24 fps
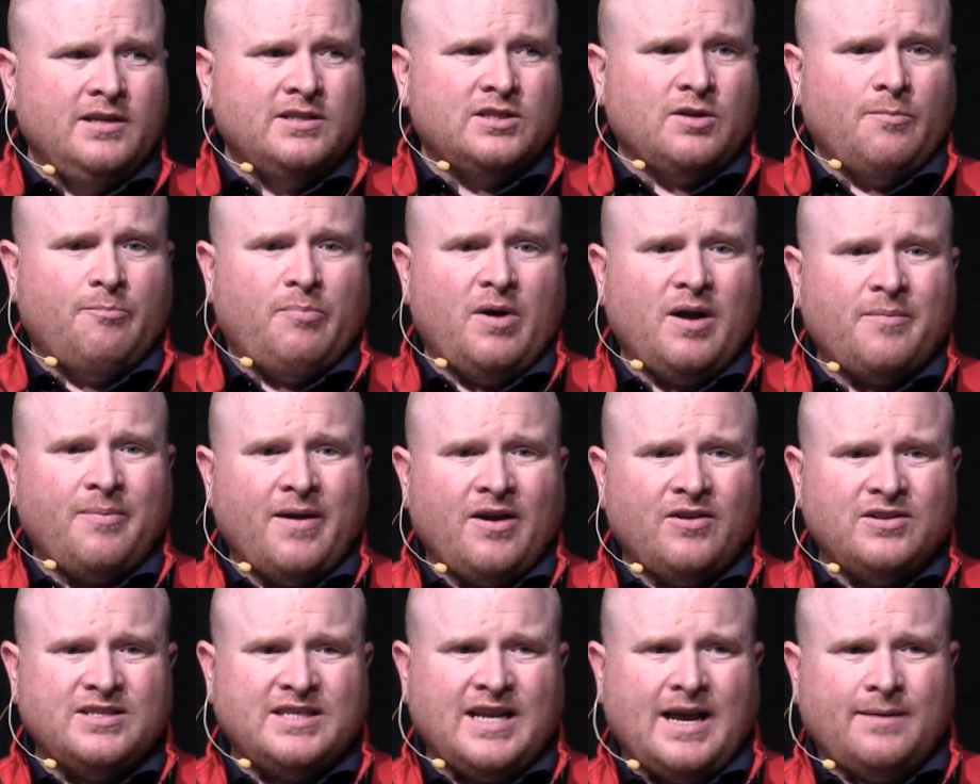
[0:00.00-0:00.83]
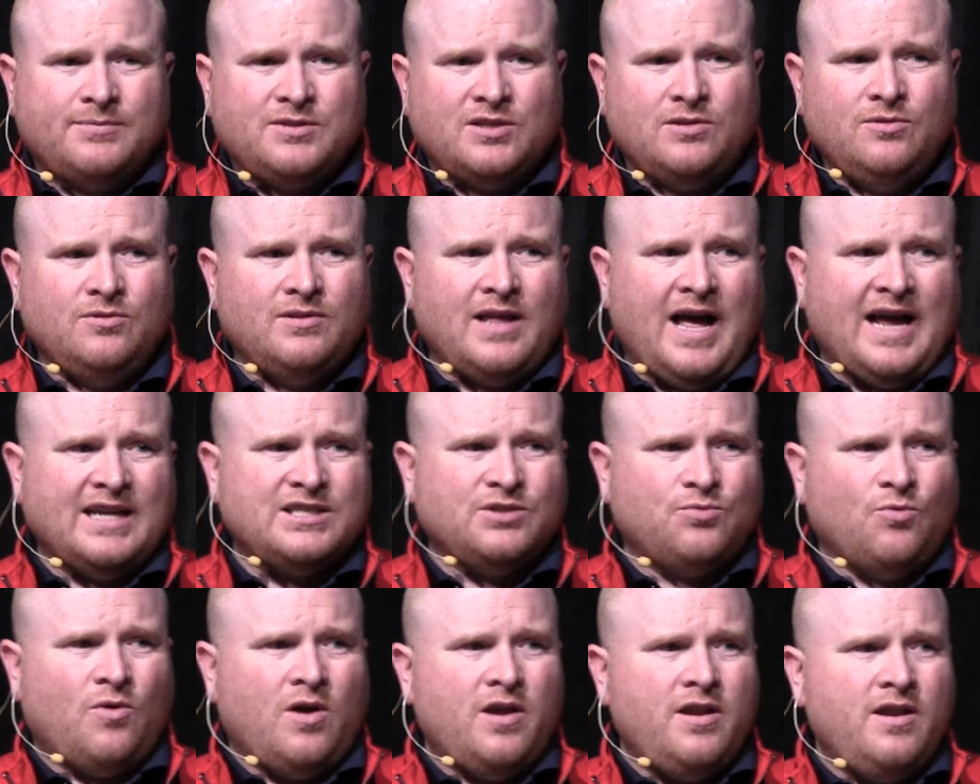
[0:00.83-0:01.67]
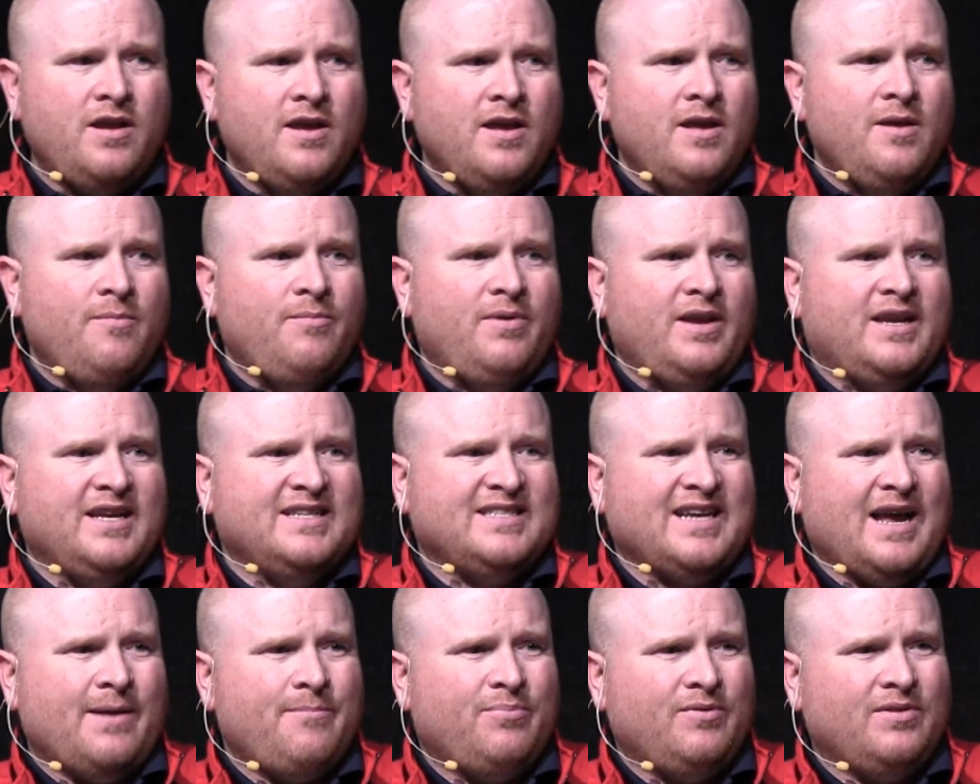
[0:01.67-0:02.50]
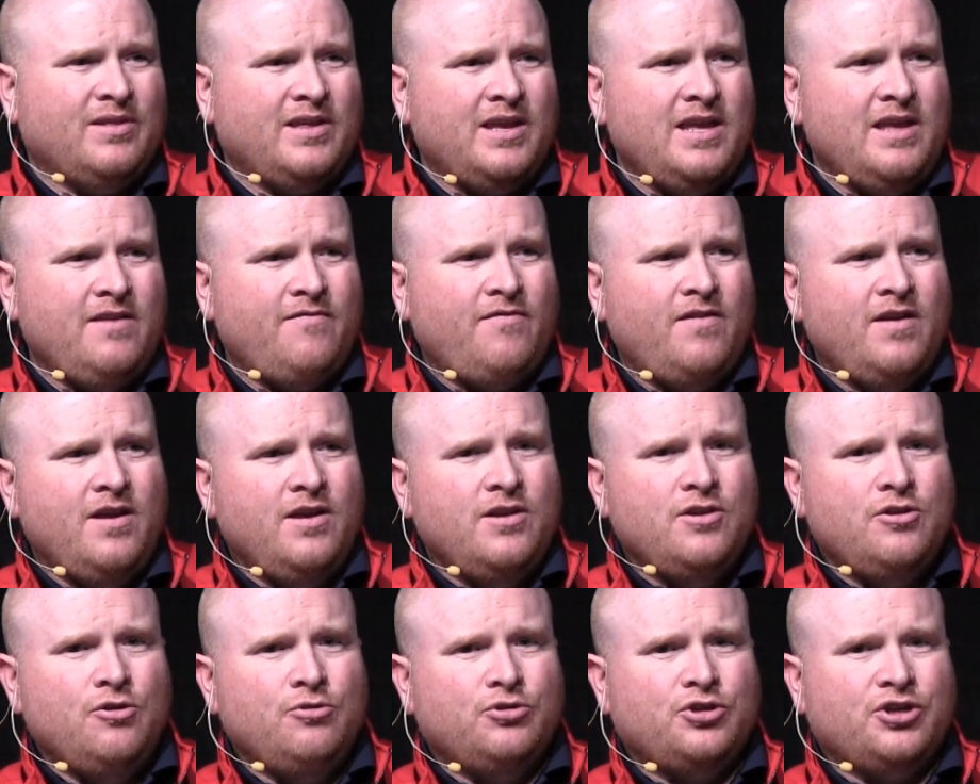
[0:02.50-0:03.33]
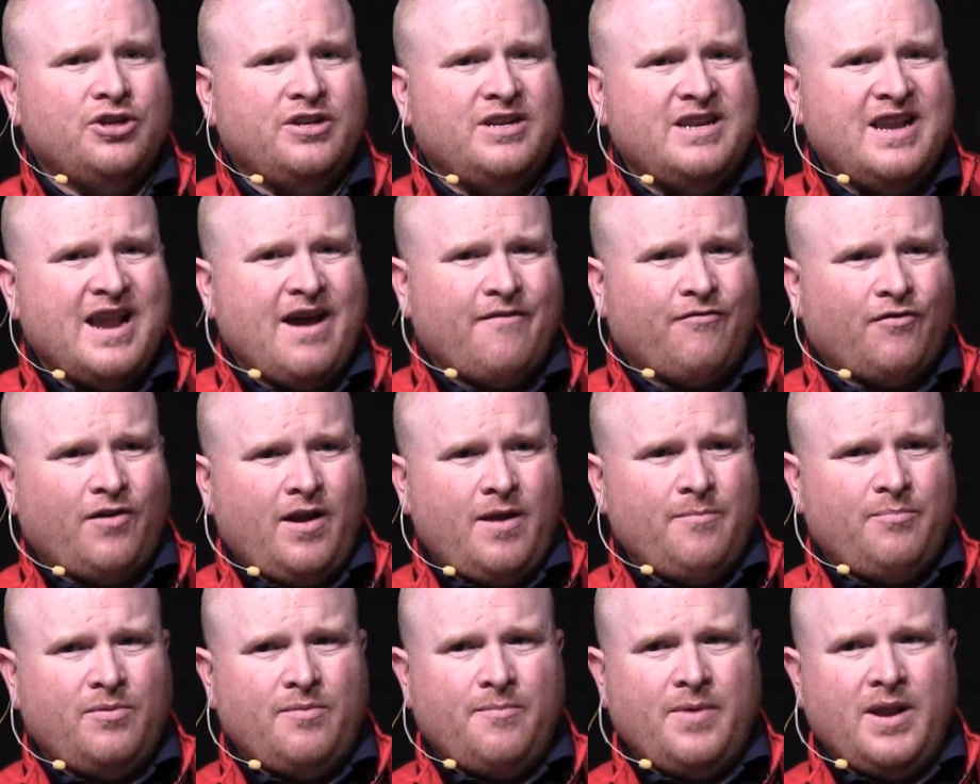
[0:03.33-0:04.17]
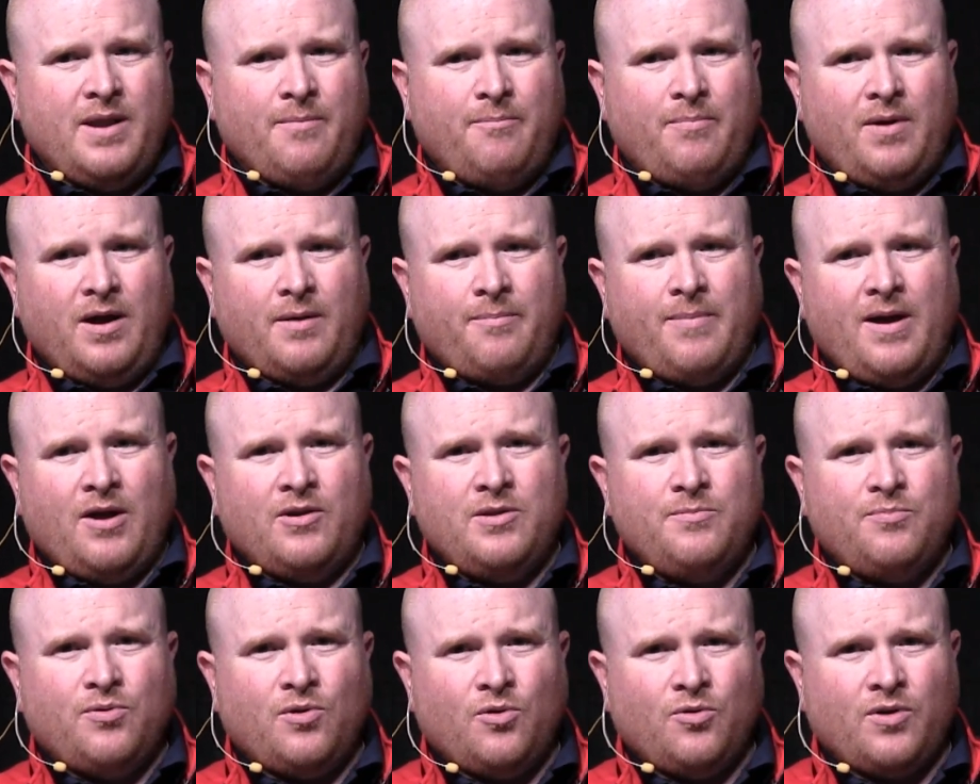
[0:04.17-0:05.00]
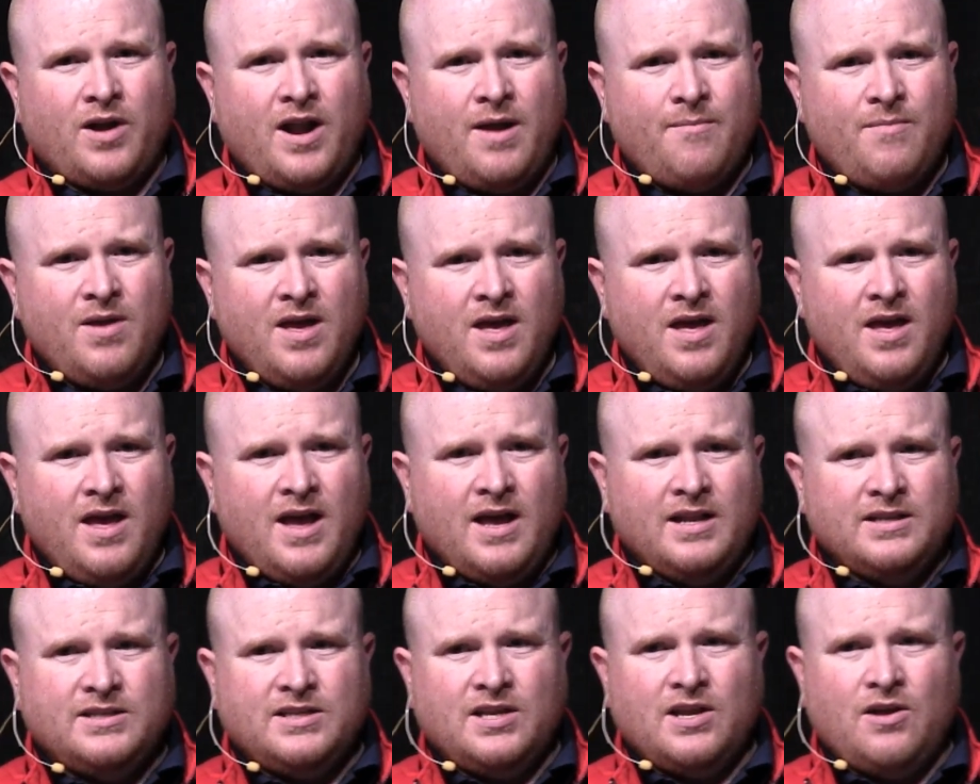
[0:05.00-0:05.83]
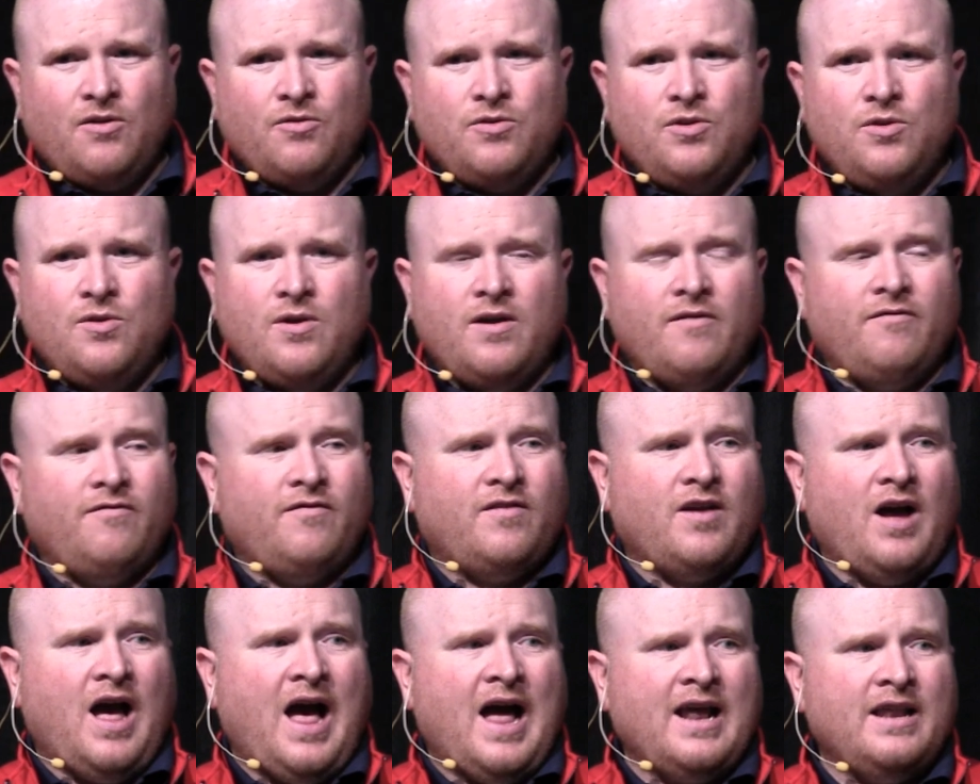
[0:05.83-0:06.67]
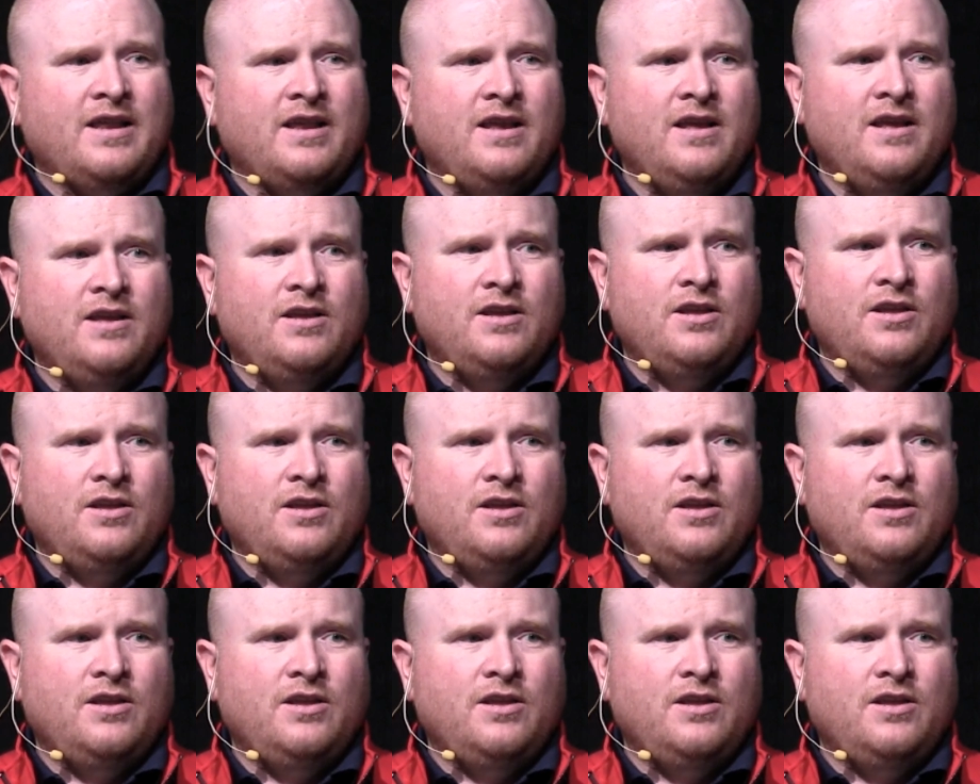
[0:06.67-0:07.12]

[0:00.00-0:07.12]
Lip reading: So bug bounty is the absolute last one because I believe you should never implement a bug bounty program until you have got